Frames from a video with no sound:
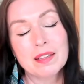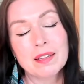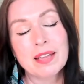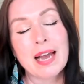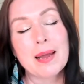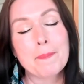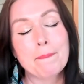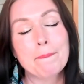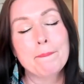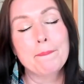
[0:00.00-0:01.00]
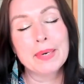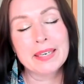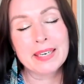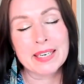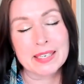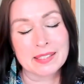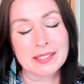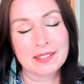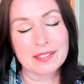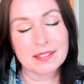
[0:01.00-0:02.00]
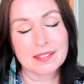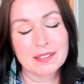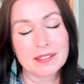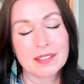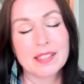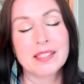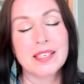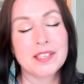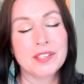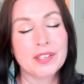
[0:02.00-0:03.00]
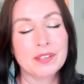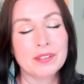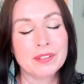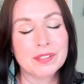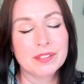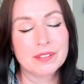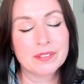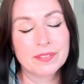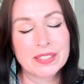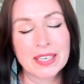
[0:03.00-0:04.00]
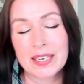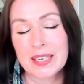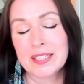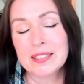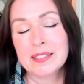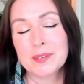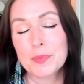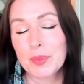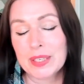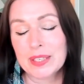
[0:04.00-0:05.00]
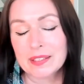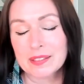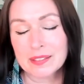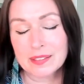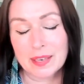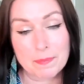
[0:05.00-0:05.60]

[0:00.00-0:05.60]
That bliss continued for days and weeks and